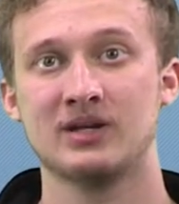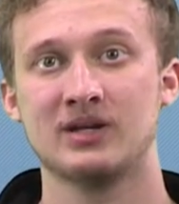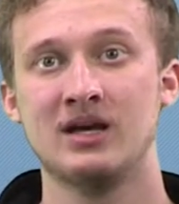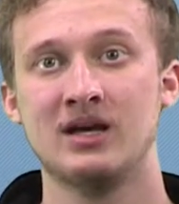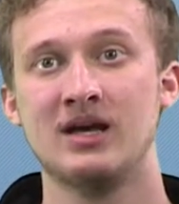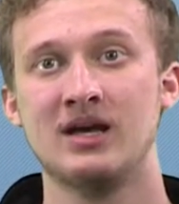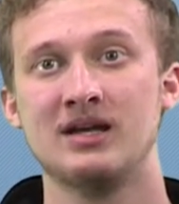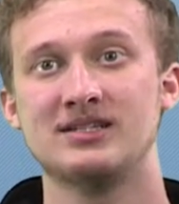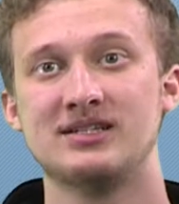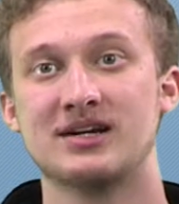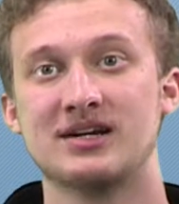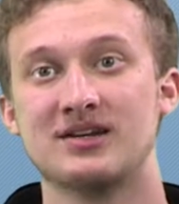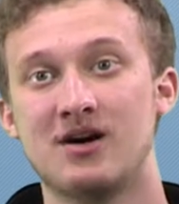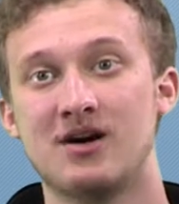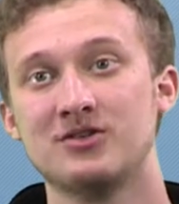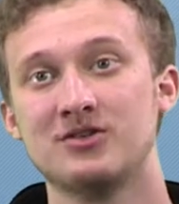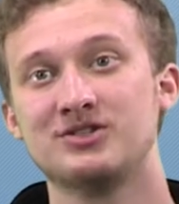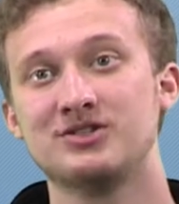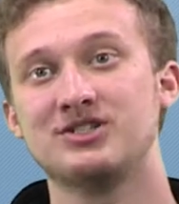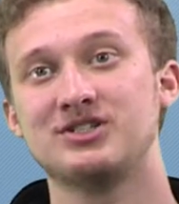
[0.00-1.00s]

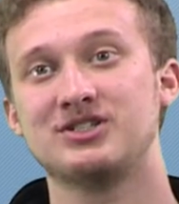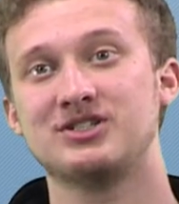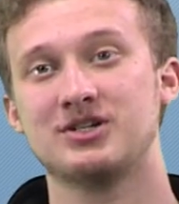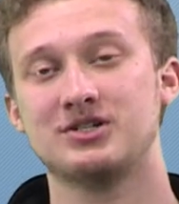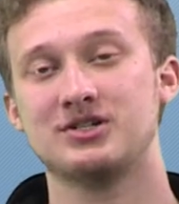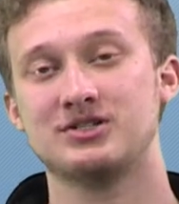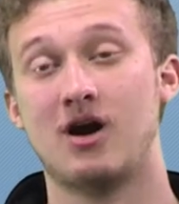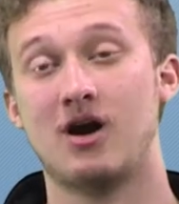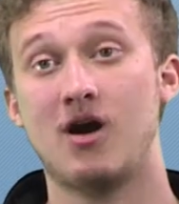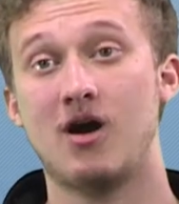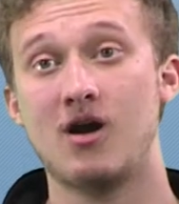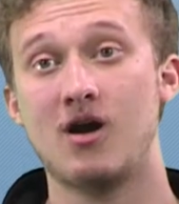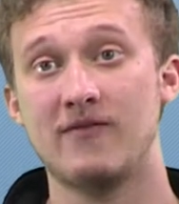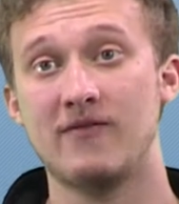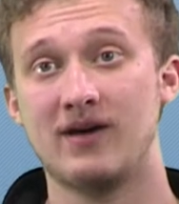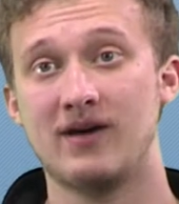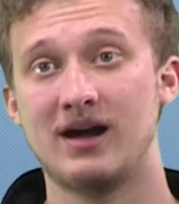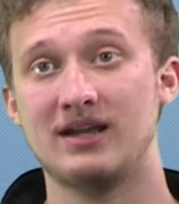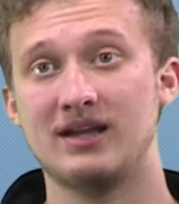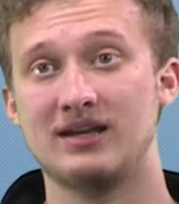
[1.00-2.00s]
Technologies such as
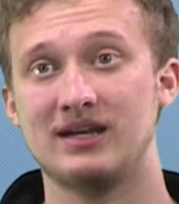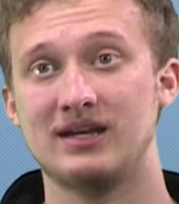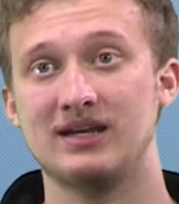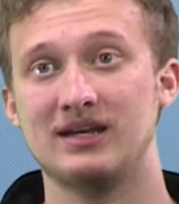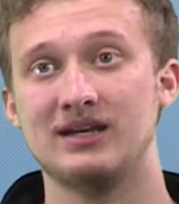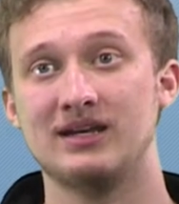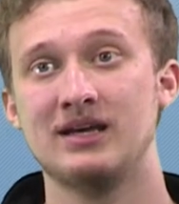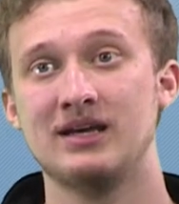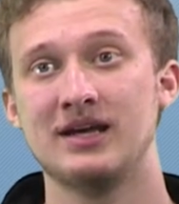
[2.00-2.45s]
RFID